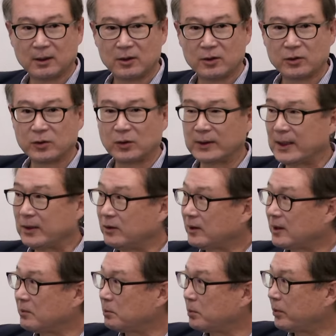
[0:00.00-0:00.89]
so that you
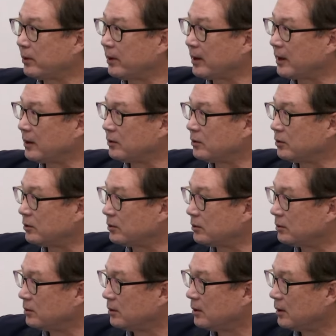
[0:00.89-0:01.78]
can put it
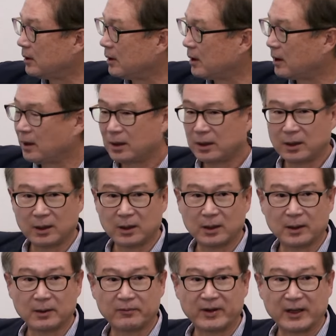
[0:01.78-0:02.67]
into
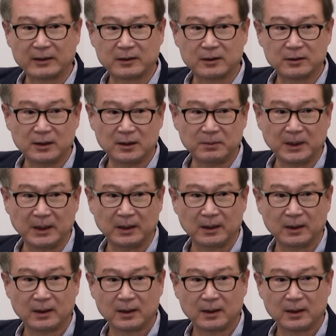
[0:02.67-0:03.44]
vector DB.